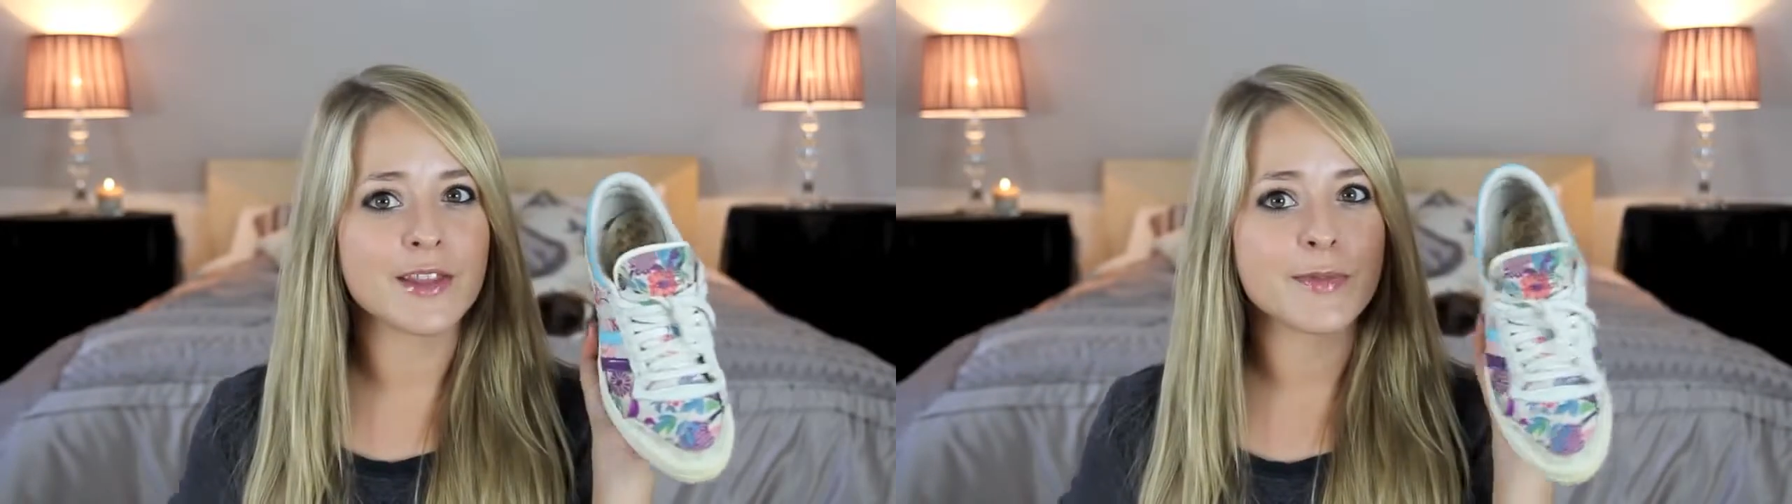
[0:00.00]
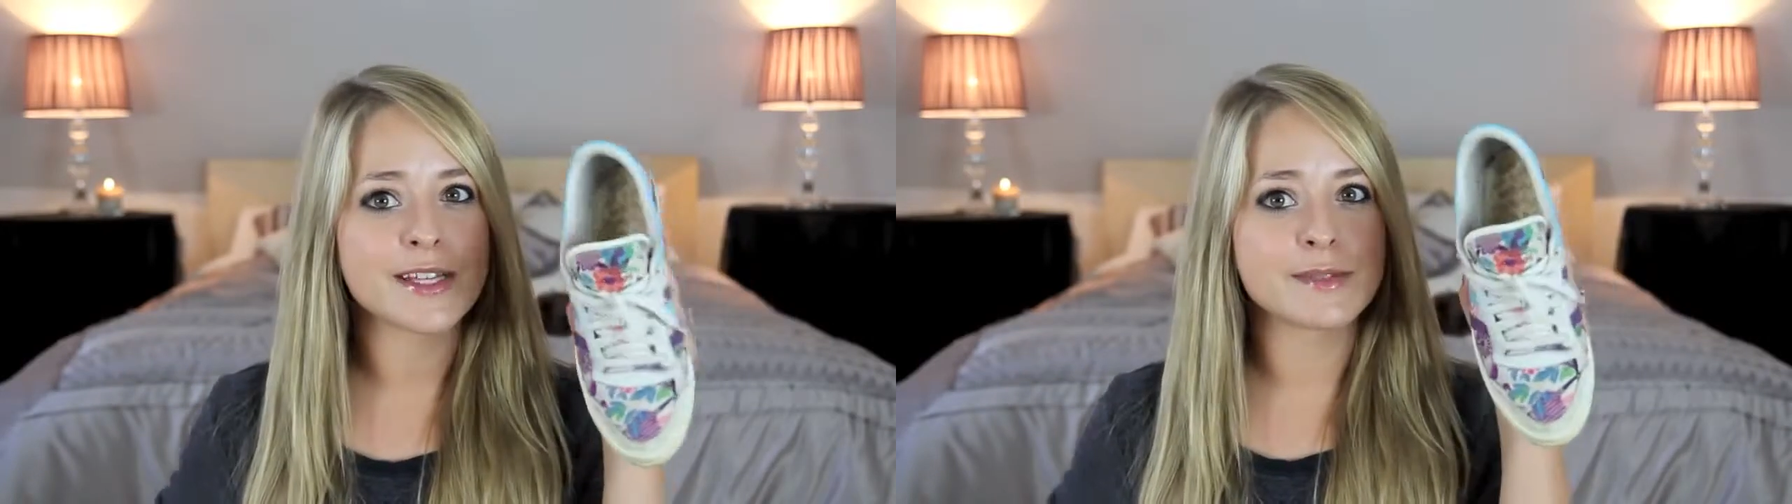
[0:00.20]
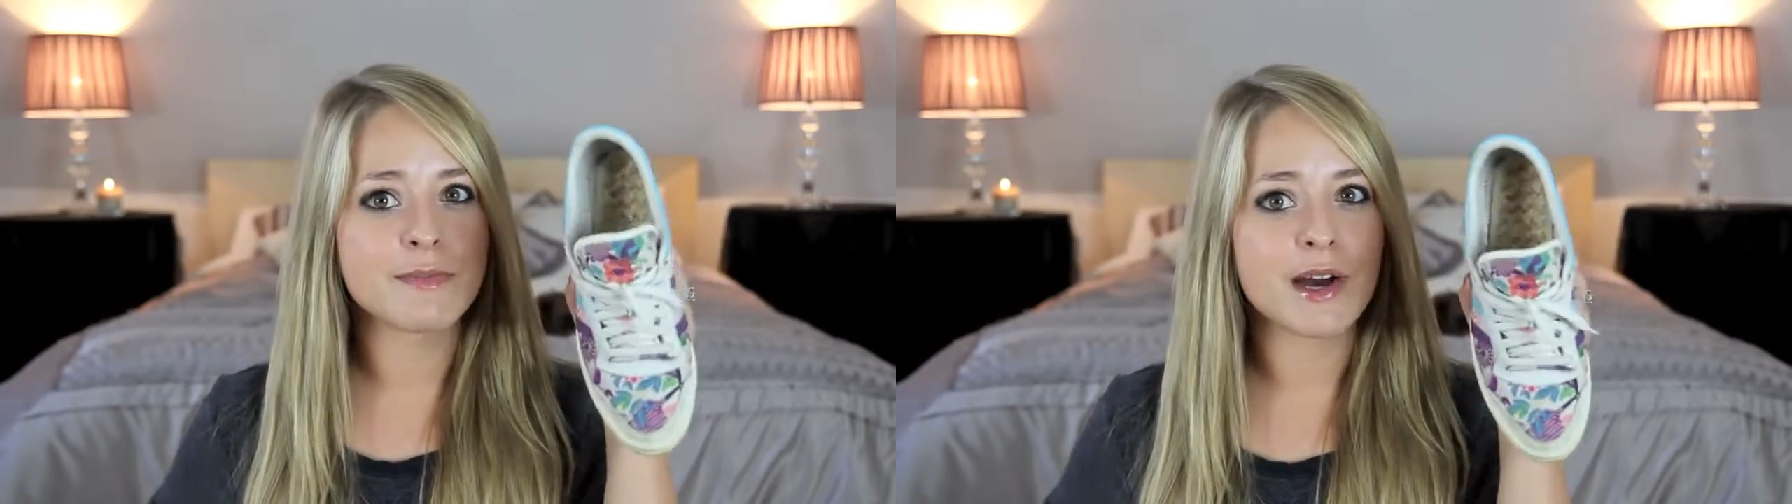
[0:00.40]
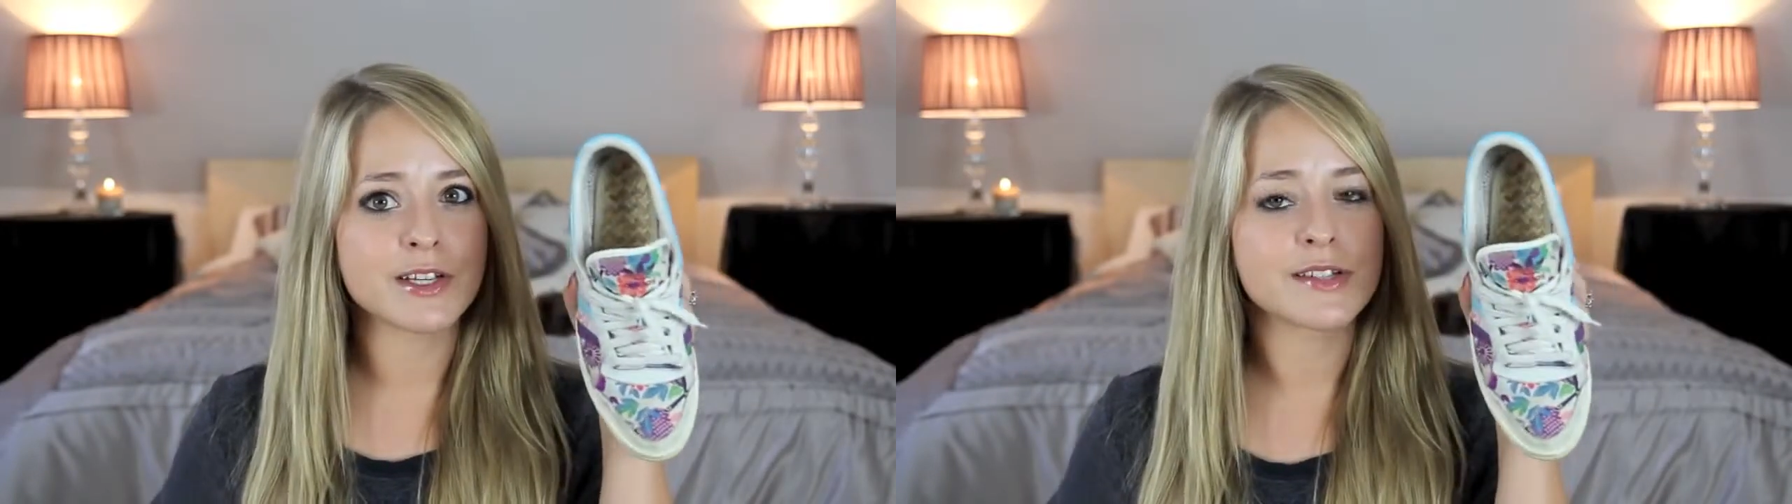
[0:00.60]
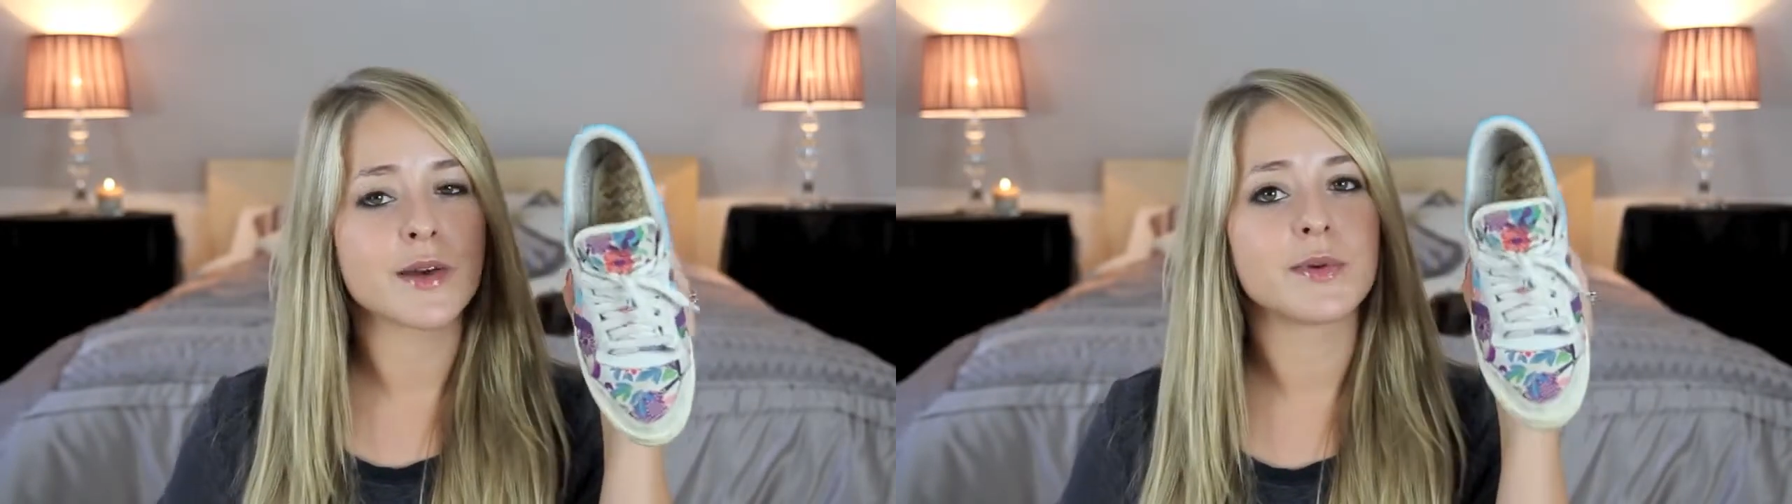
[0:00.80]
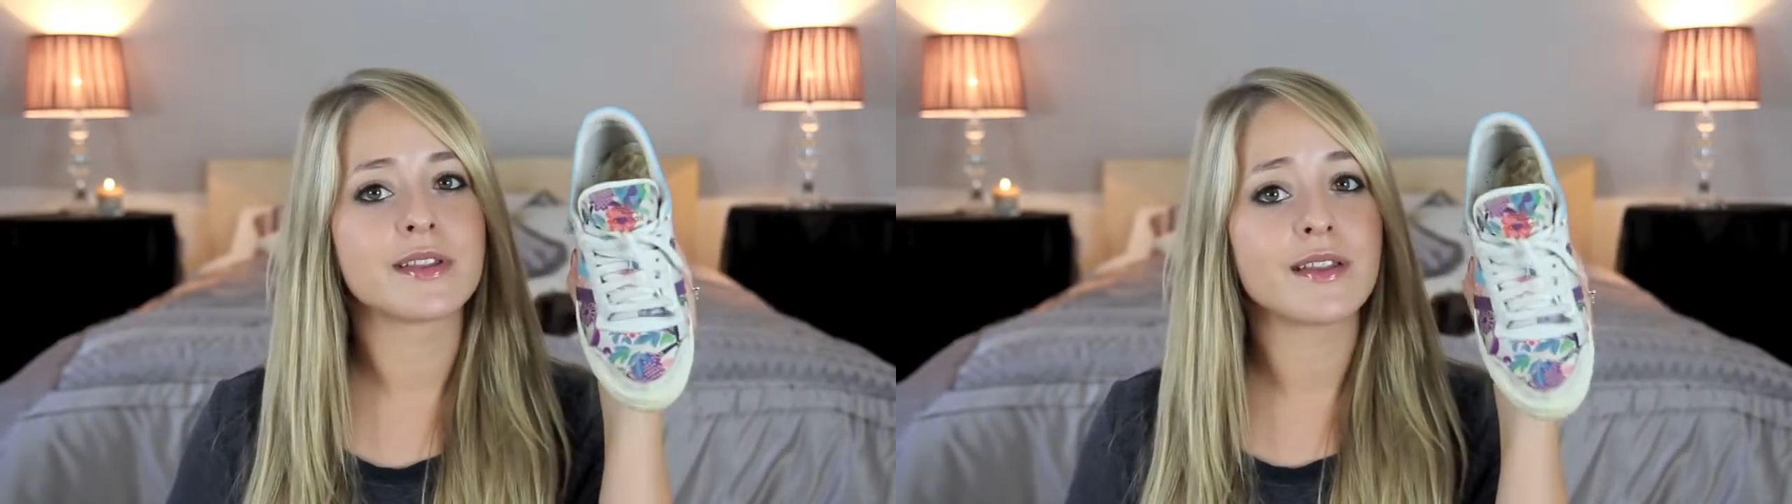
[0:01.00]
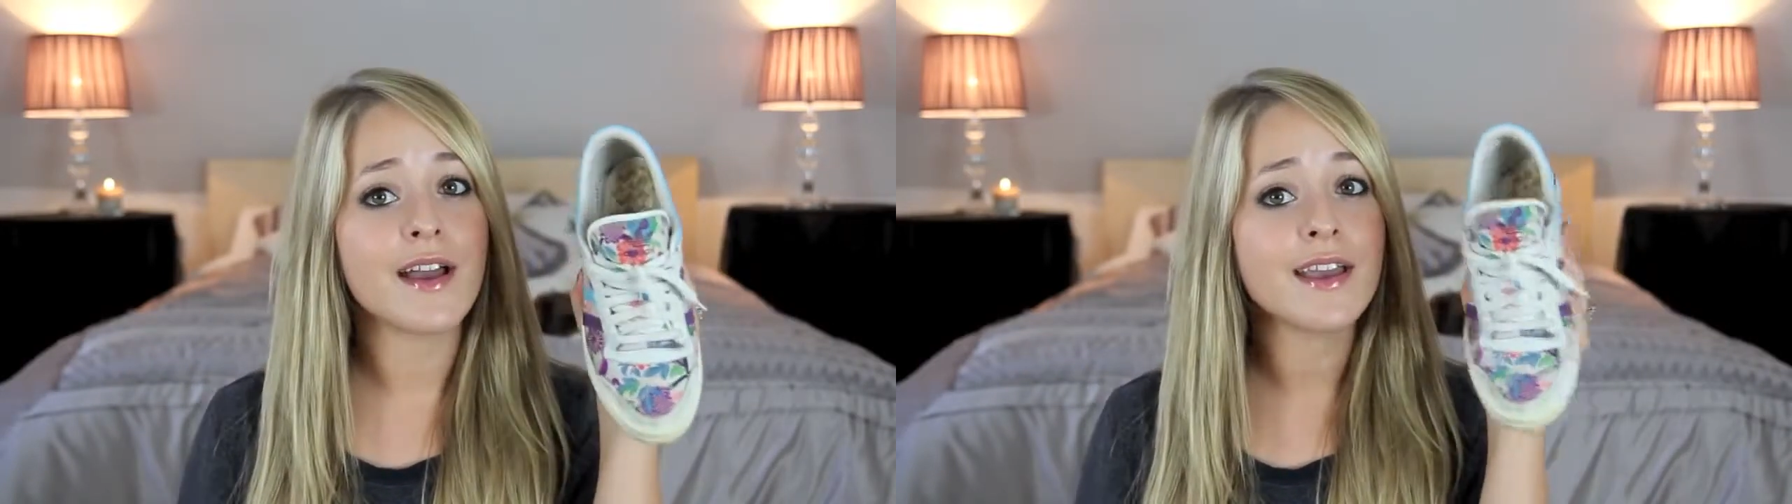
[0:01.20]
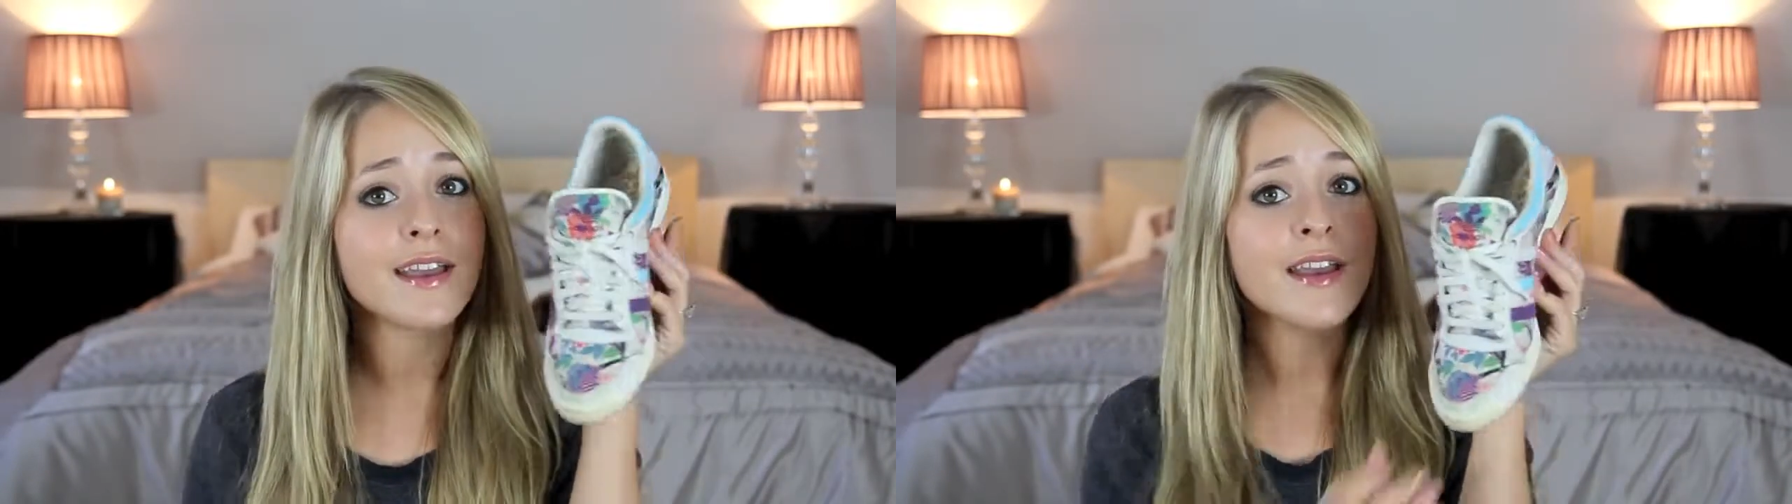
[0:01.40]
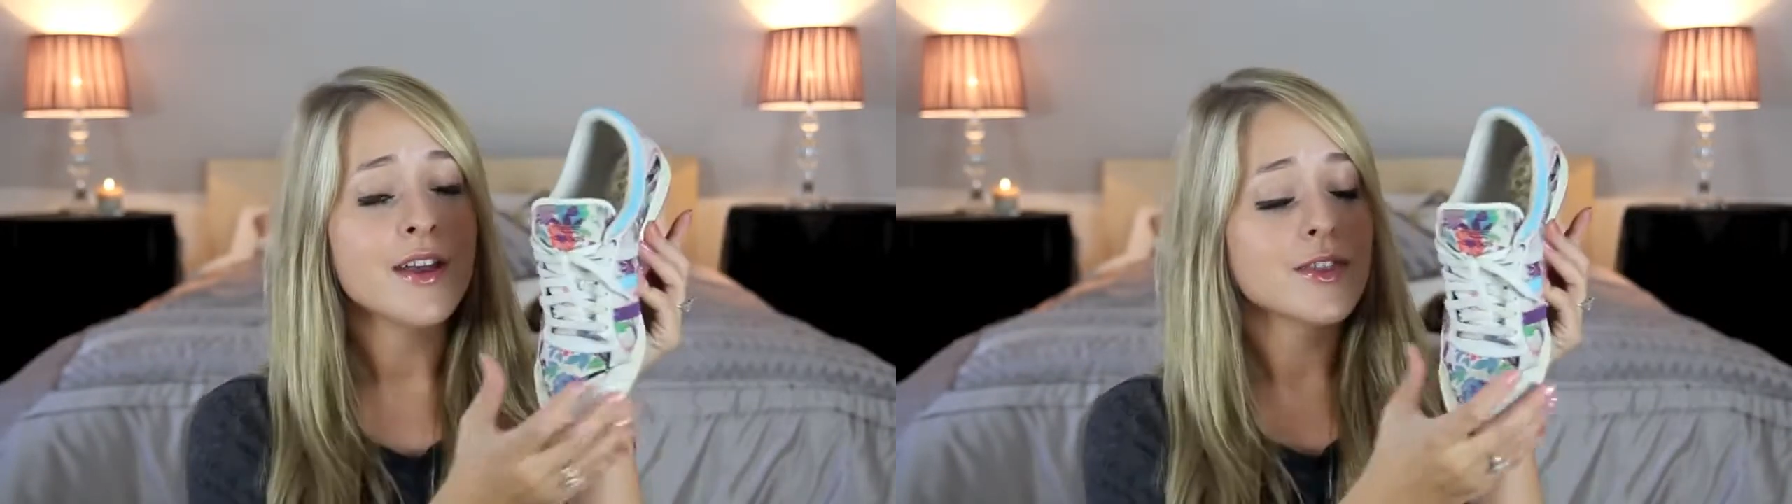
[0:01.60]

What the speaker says: them as much as I would like.